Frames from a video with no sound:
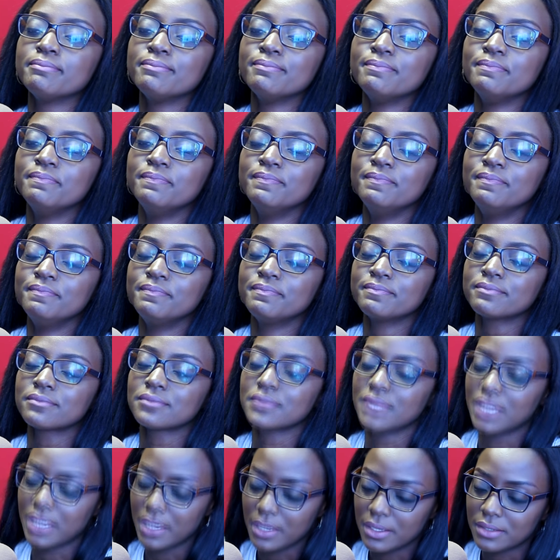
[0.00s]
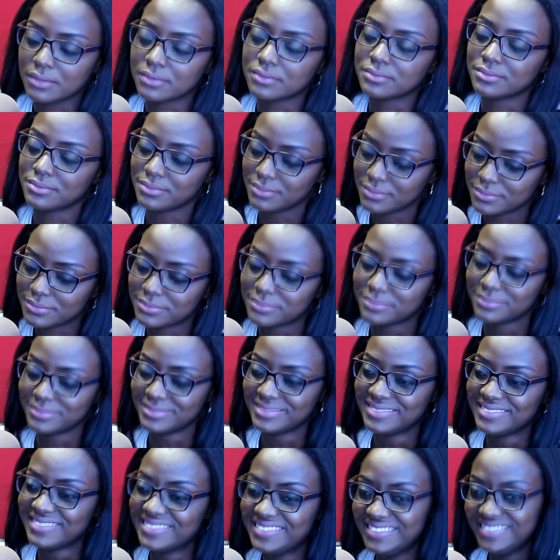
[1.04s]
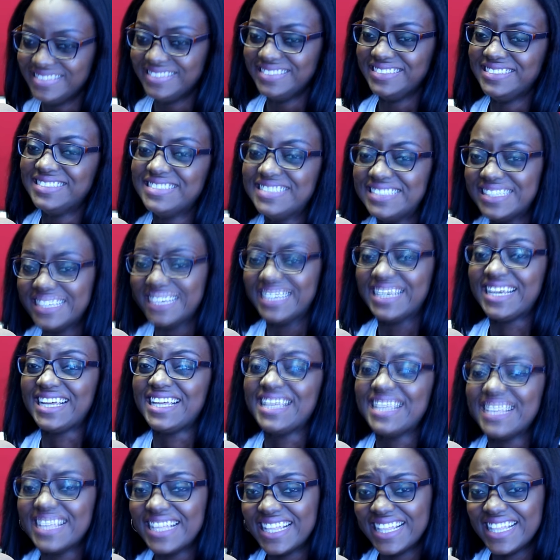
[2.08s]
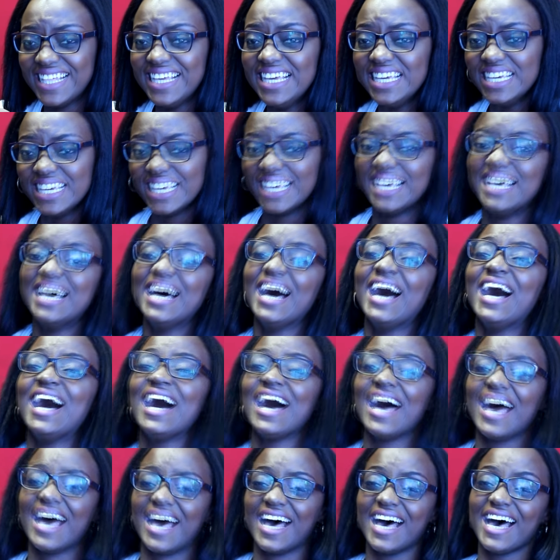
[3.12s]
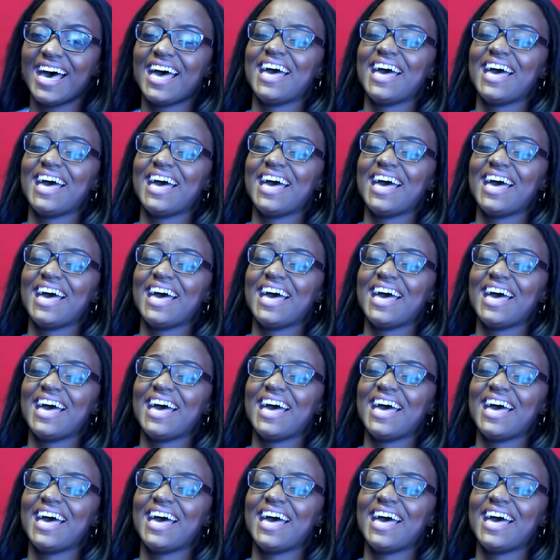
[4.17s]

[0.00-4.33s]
Eh. Yeah we will be fine. You'll be fine.